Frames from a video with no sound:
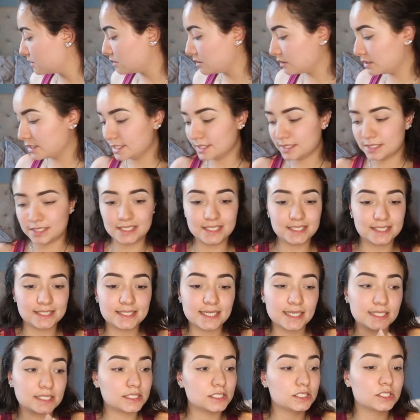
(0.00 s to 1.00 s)
So let's
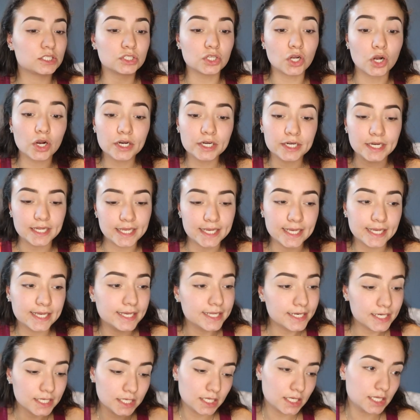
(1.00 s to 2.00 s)
just get
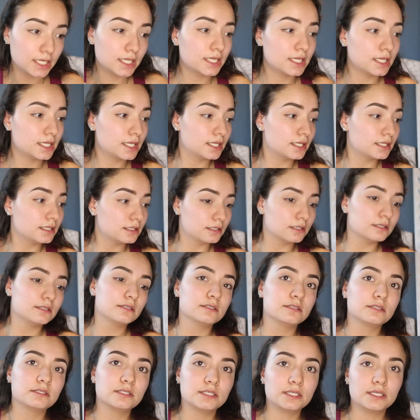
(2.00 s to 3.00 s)
started
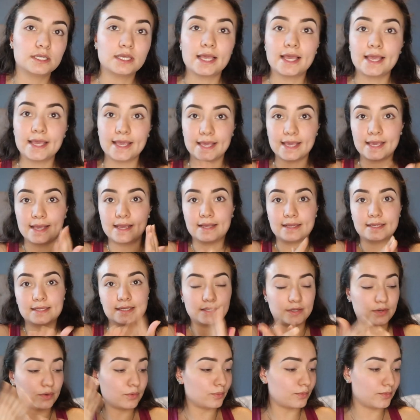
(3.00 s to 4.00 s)
and get
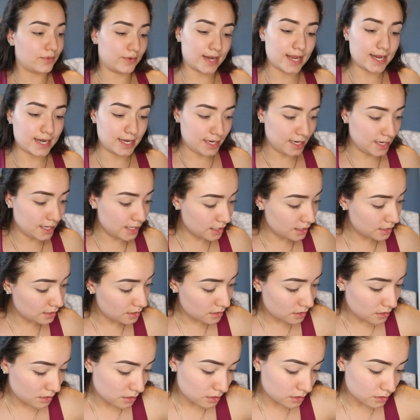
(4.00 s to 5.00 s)
ready.
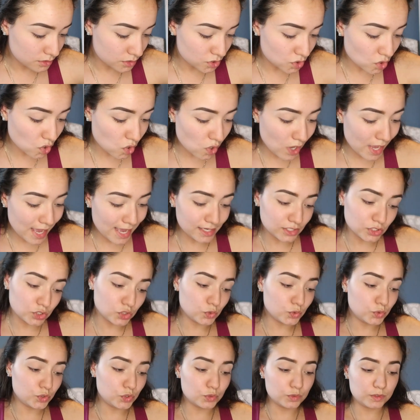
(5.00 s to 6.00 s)
So I
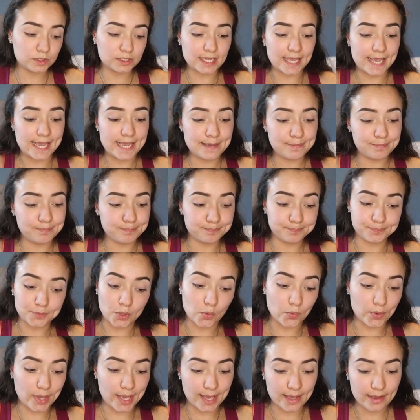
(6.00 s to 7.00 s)
do use tape.
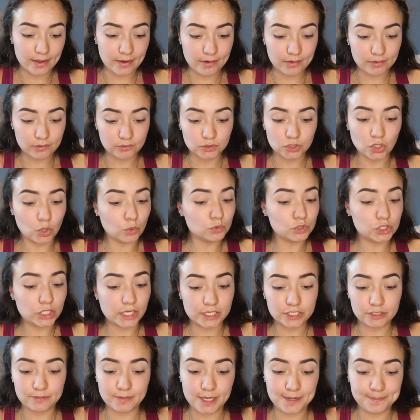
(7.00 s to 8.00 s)
Okay, girl, don't
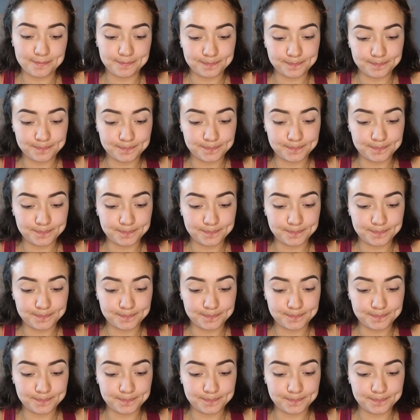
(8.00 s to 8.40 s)
judge me.